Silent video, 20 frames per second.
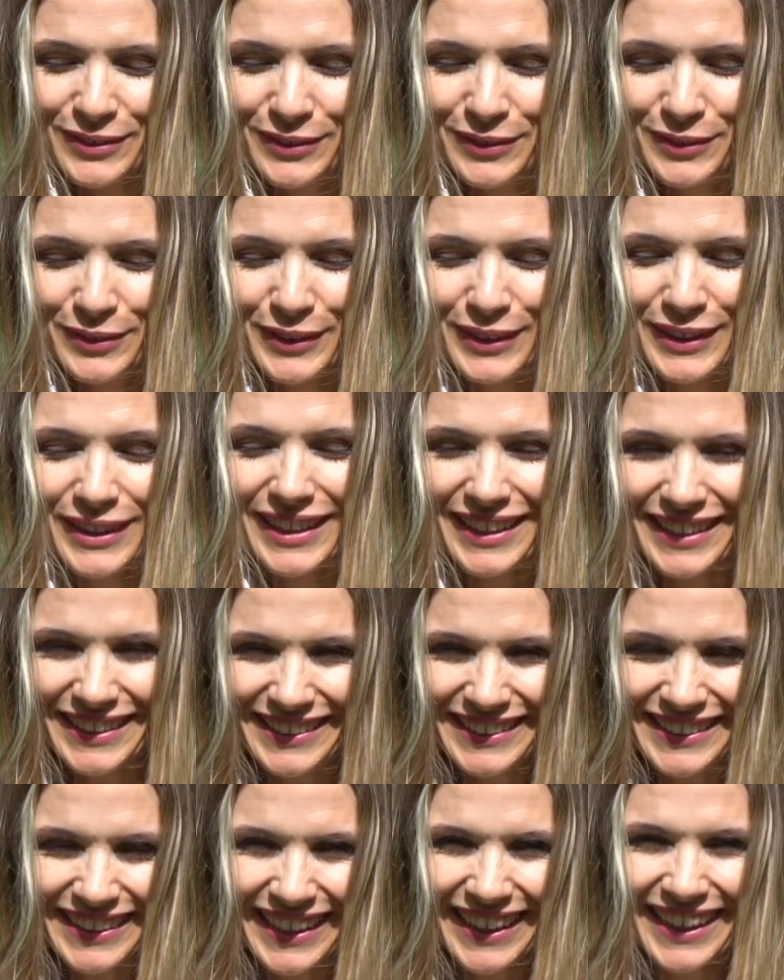feel like,
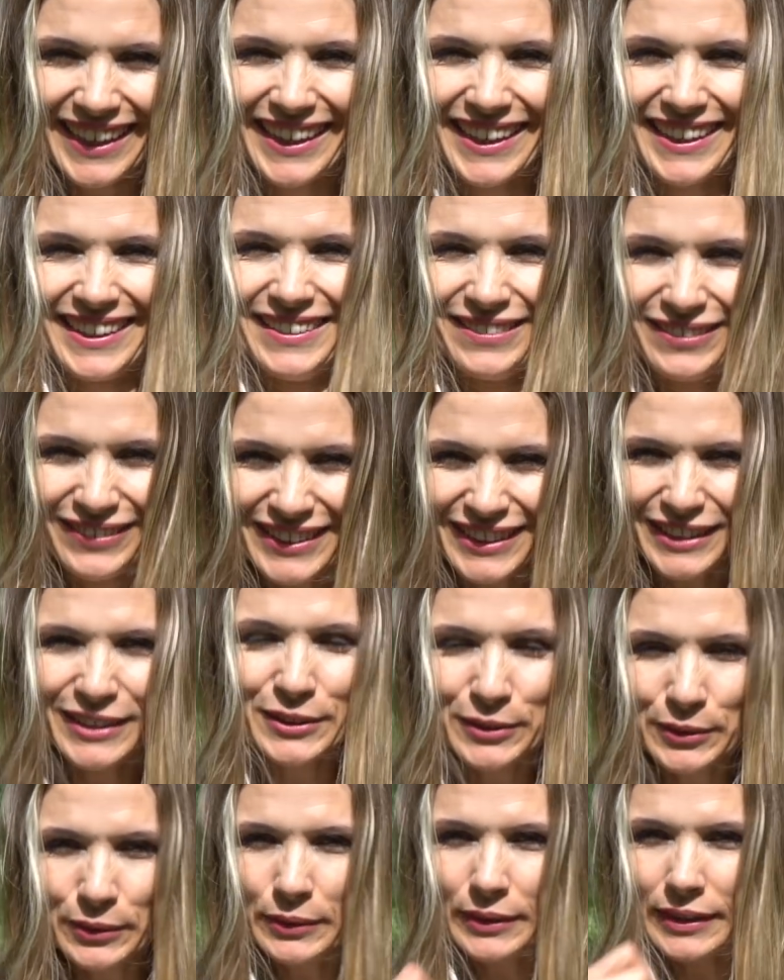yeah, we can
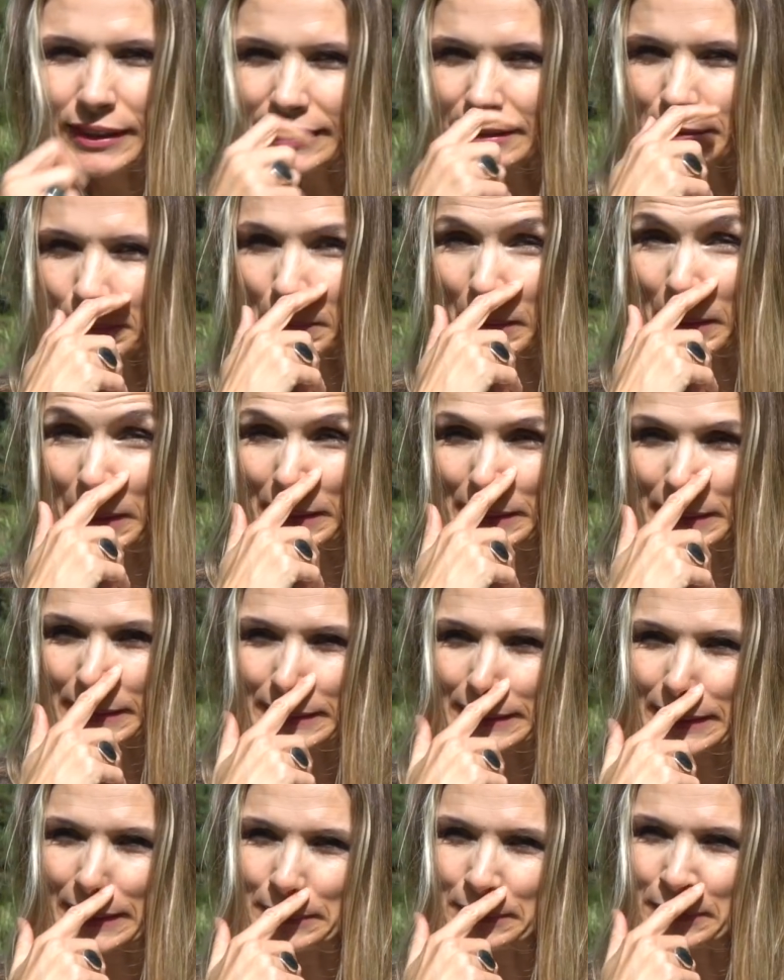do this. But at the
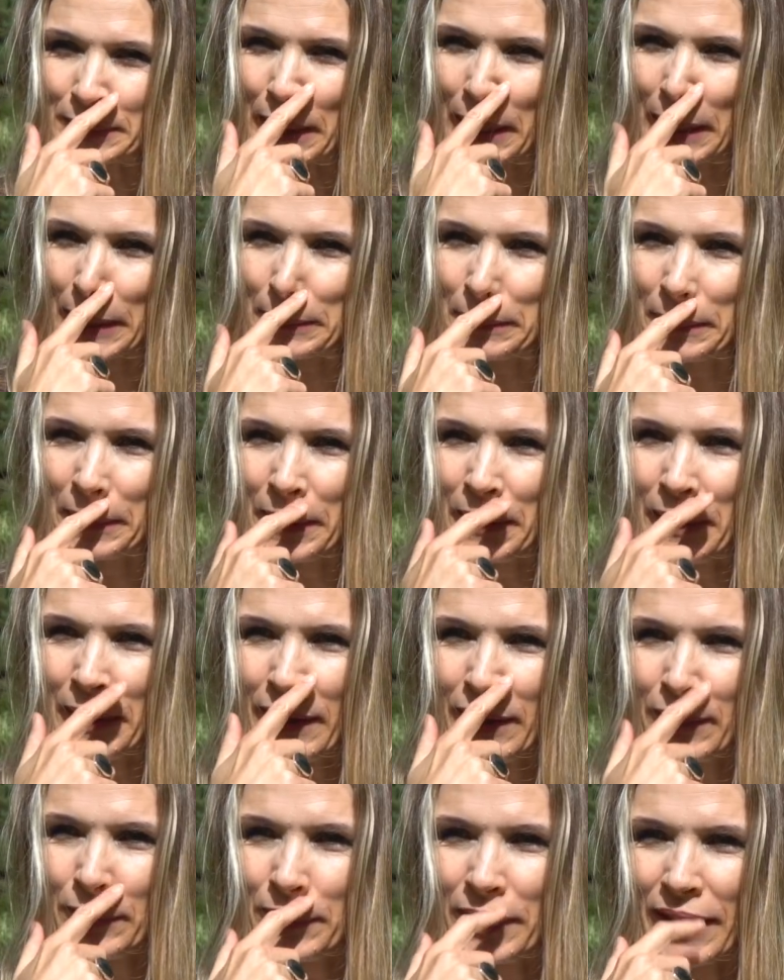same time,
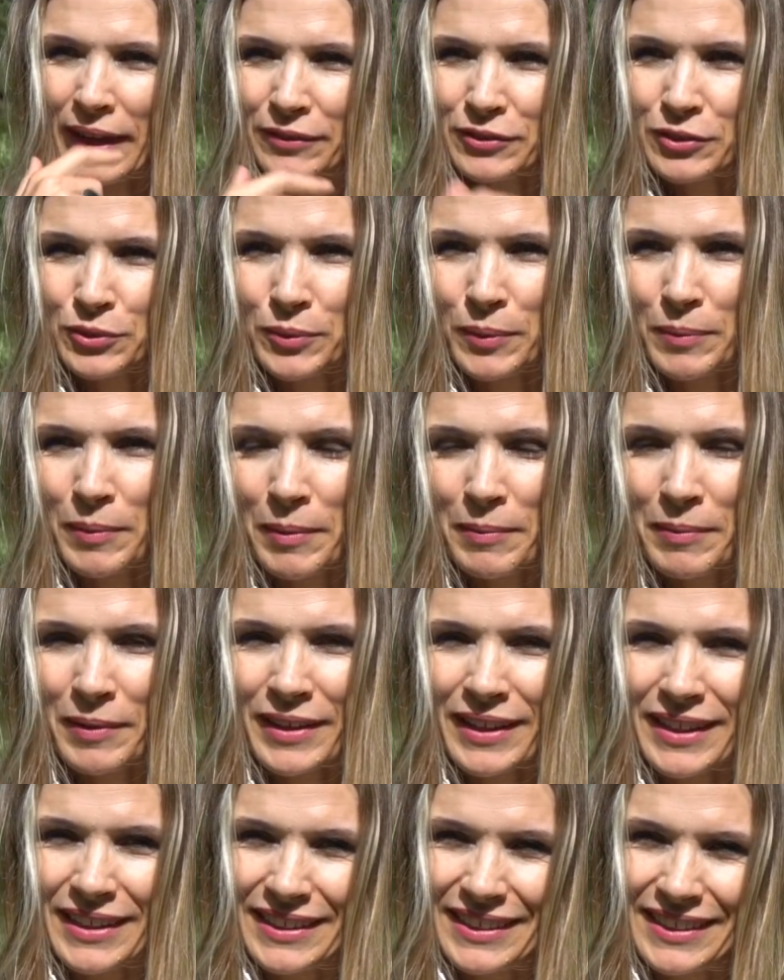we have to remember
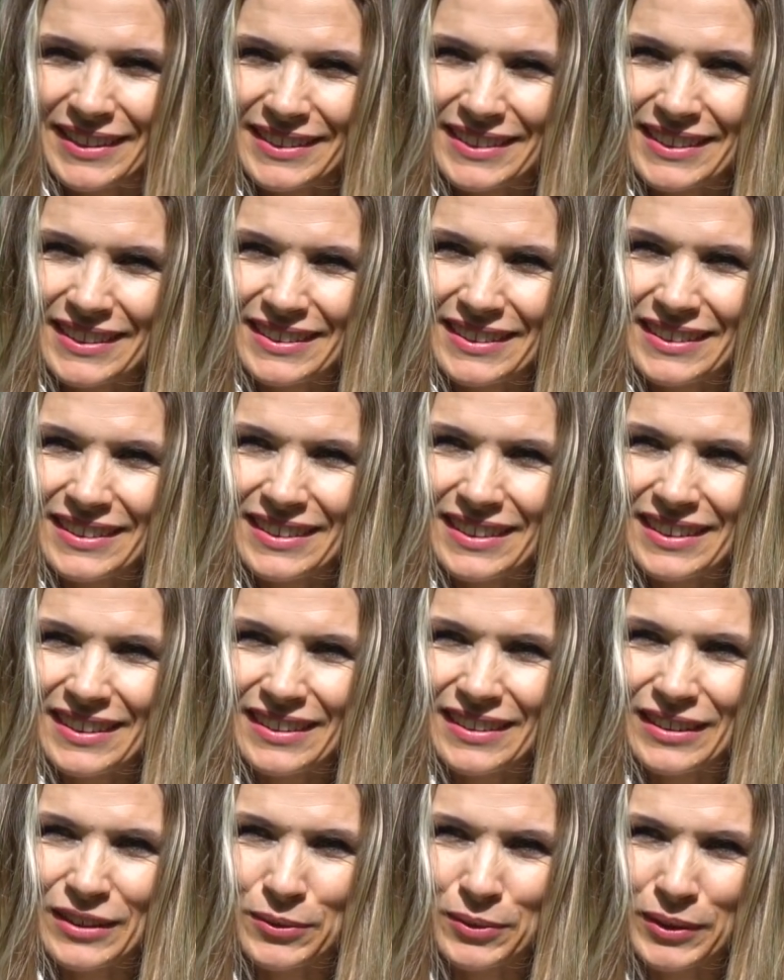that it is in
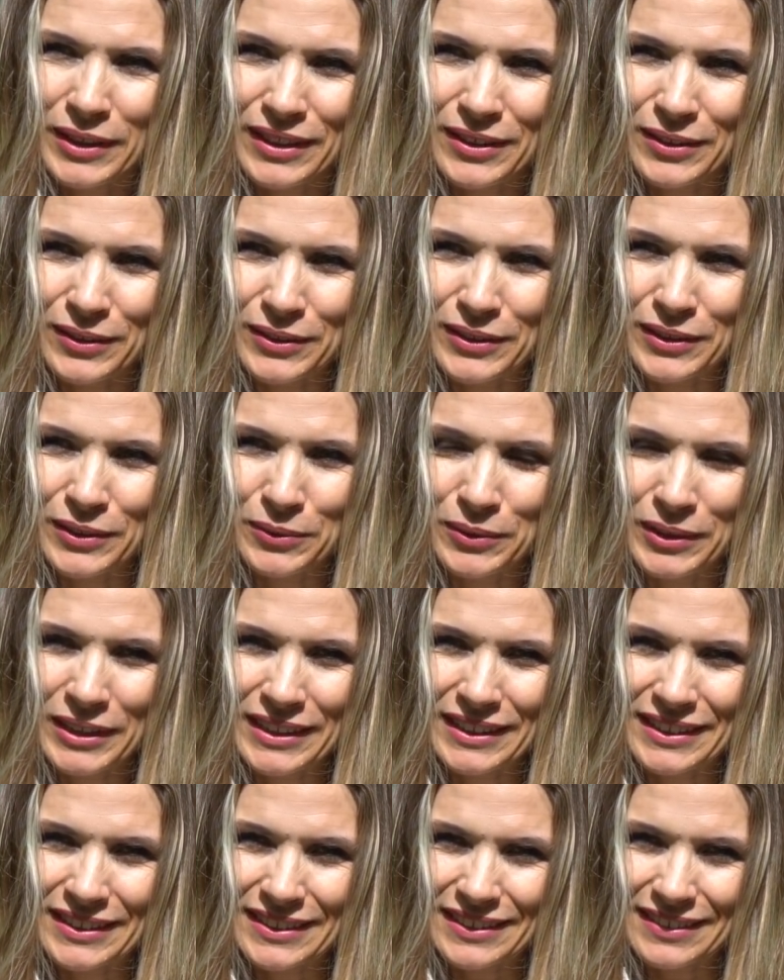the critical
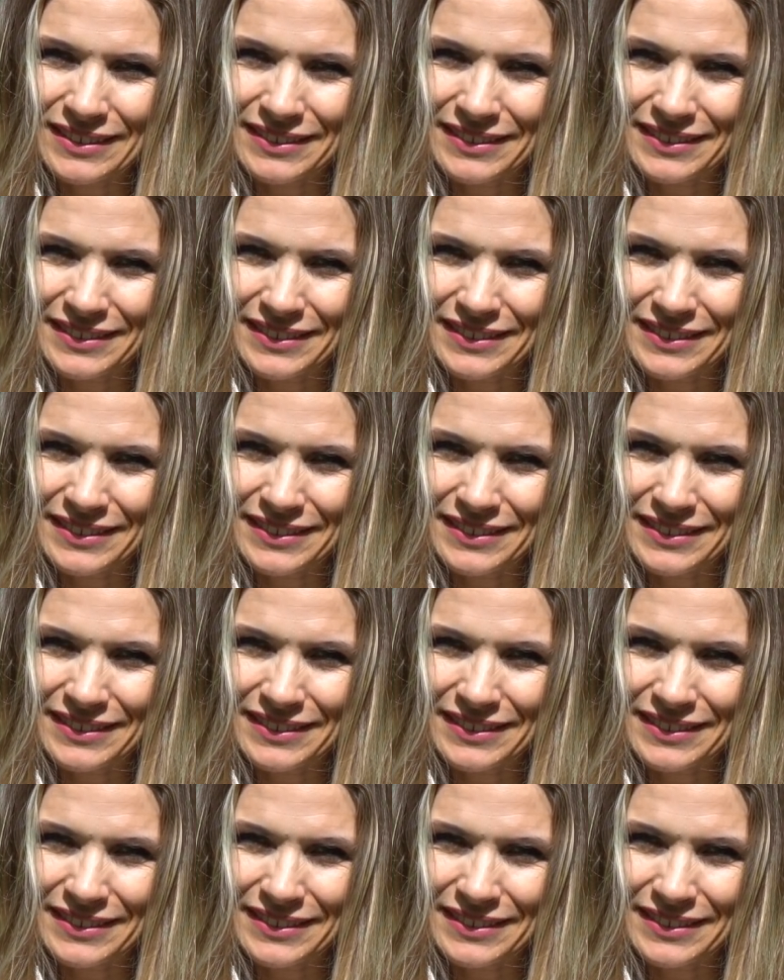degrees.